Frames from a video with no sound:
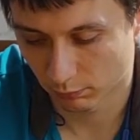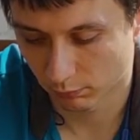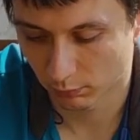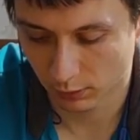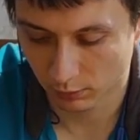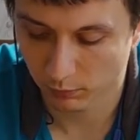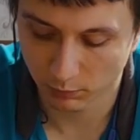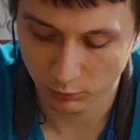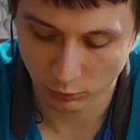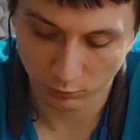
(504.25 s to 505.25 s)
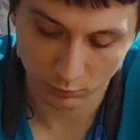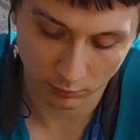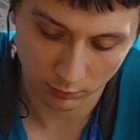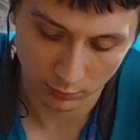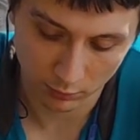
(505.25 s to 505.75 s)
Not maybe
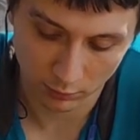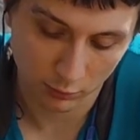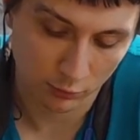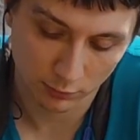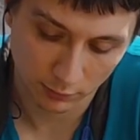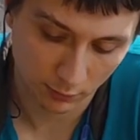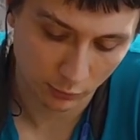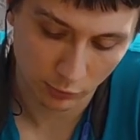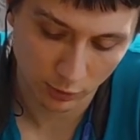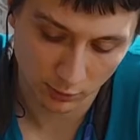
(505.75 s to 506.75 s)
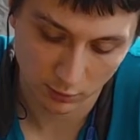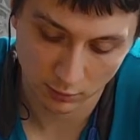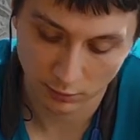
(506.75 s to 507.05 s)
shorten, but just